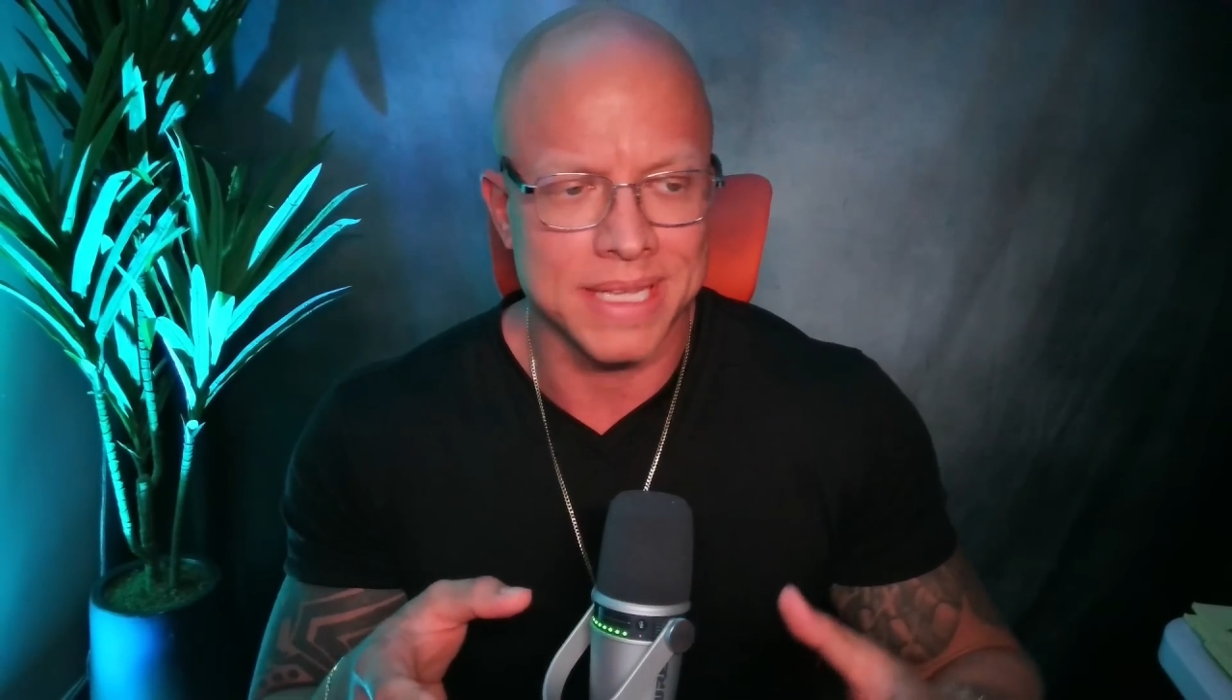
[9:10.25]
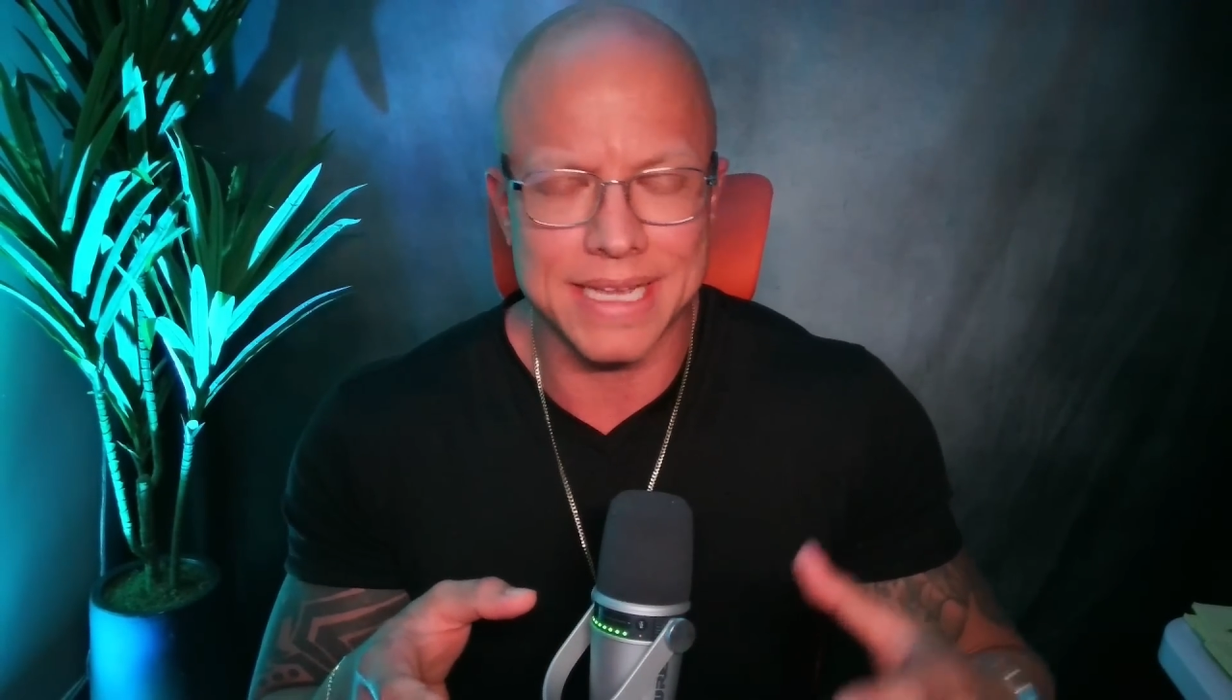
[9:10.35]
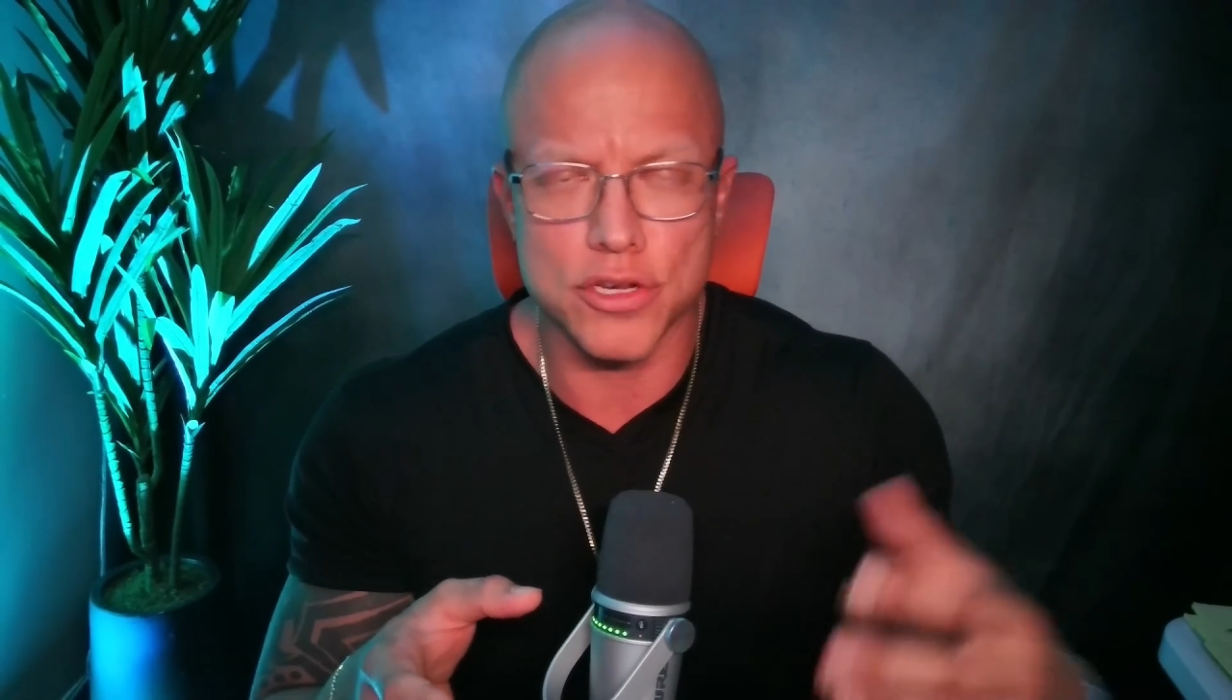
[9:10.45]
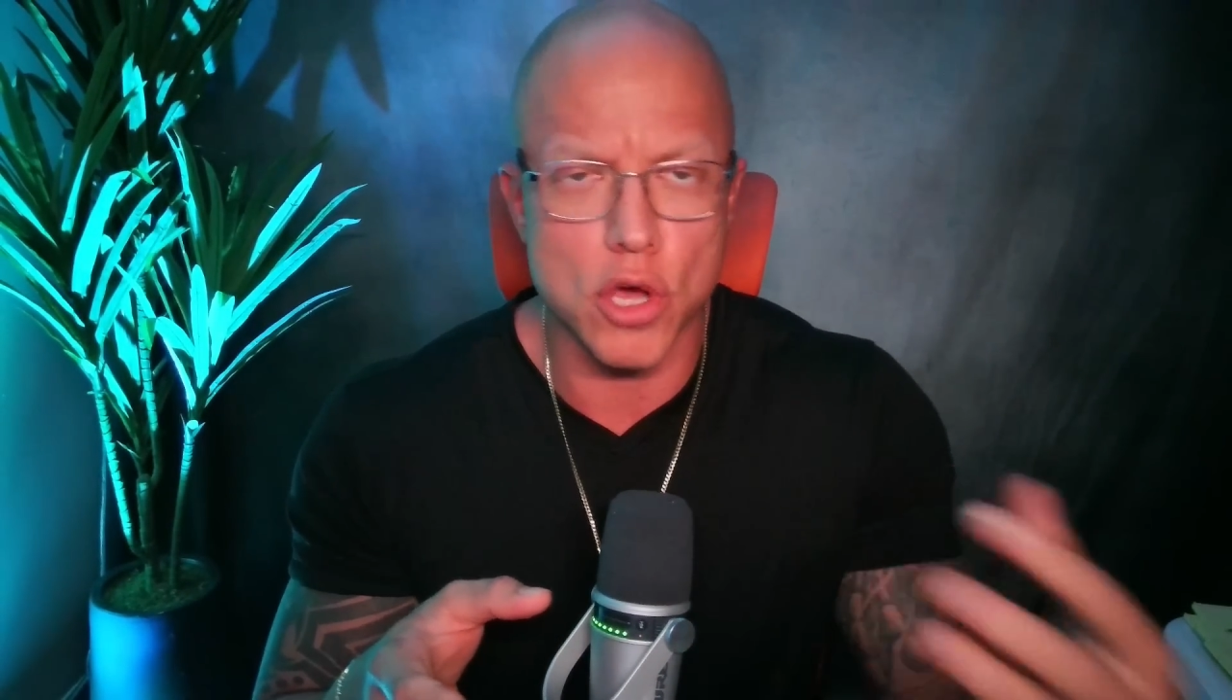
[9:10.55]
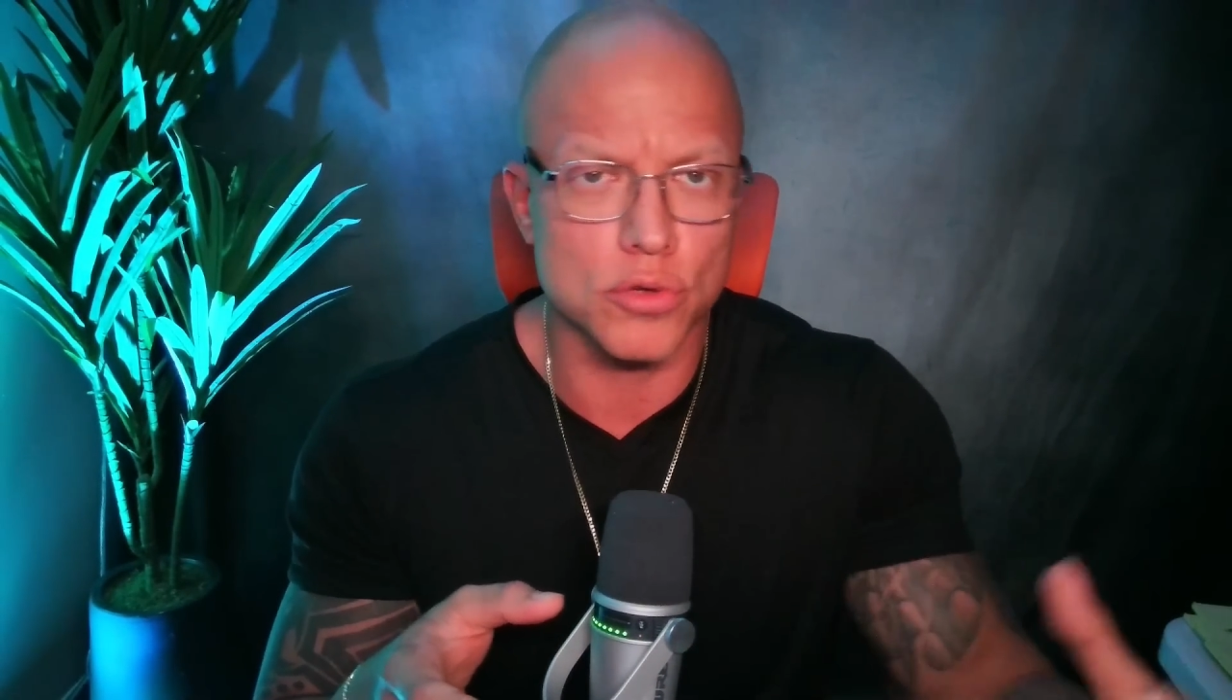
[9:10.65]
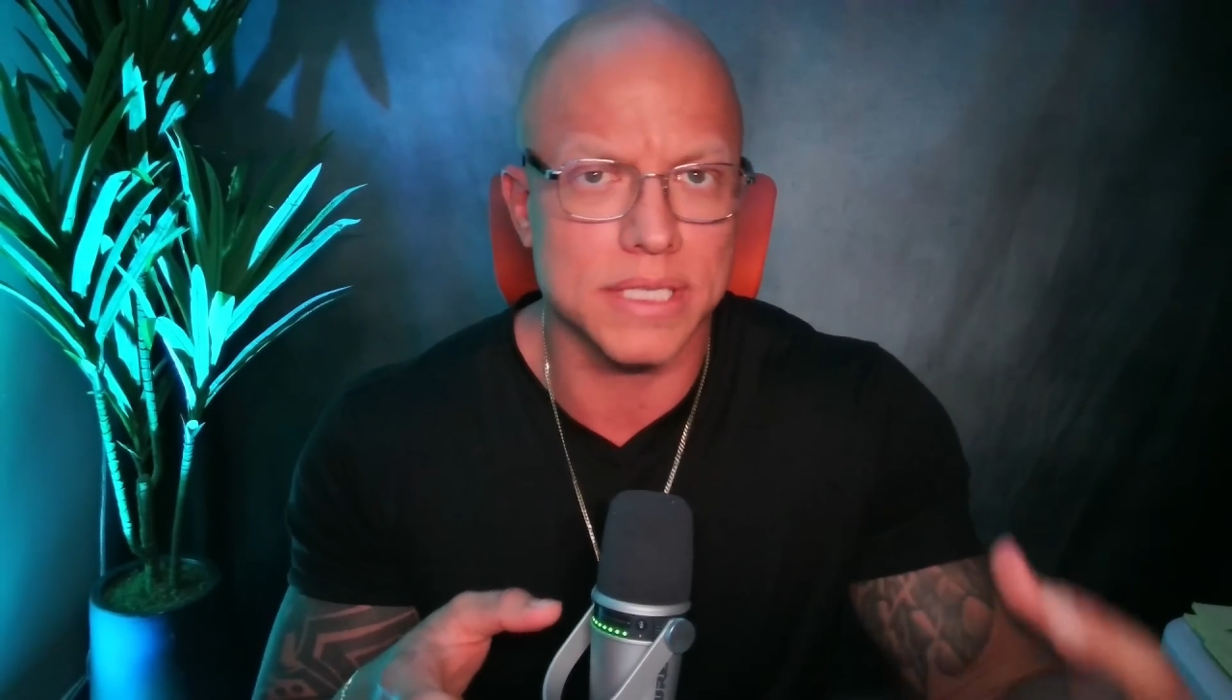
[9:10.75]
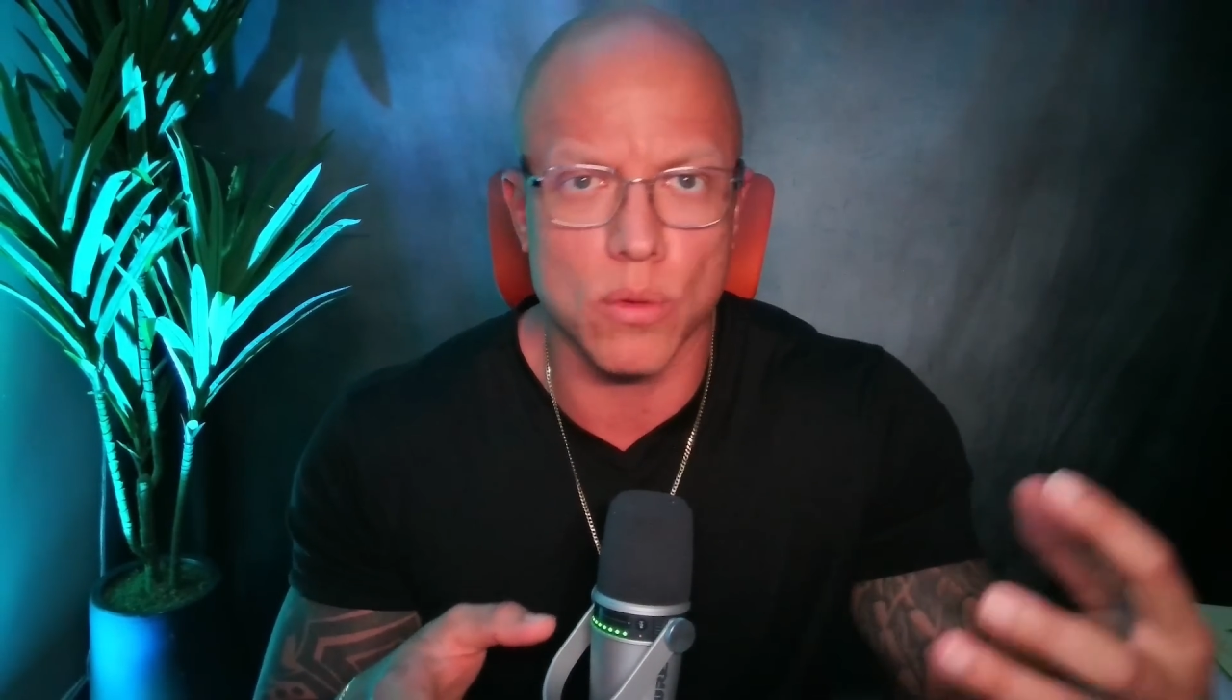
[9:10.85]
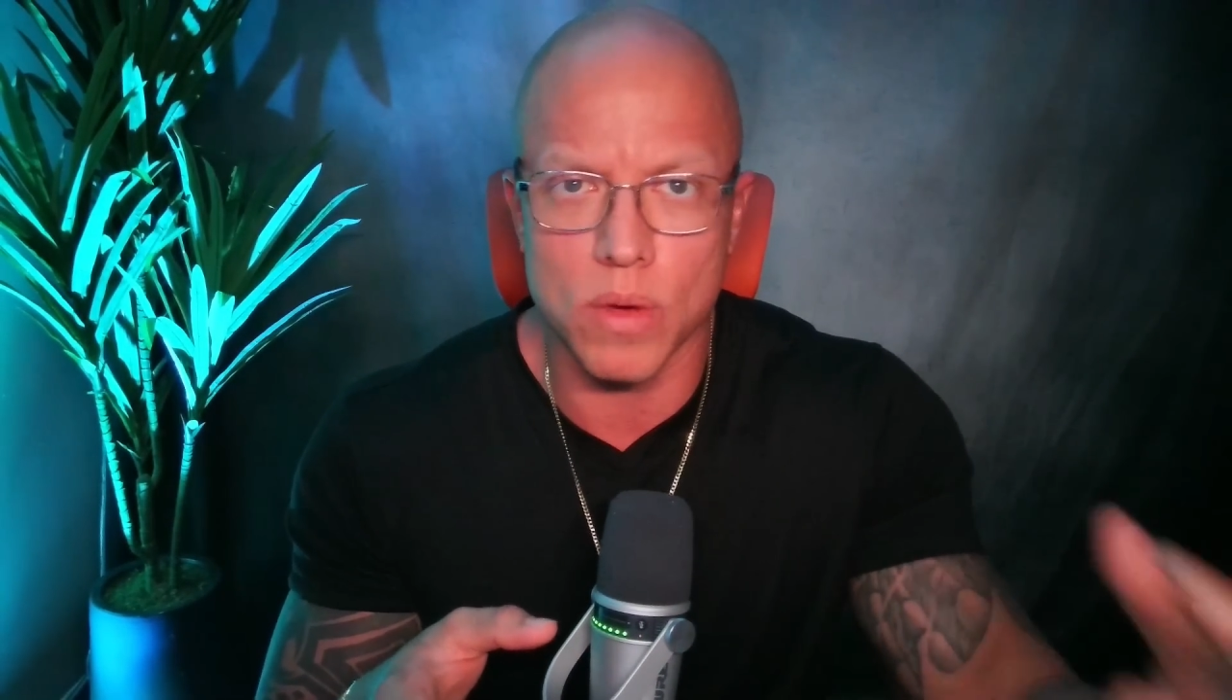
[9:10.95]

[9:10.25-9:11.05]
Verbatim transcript: It knows that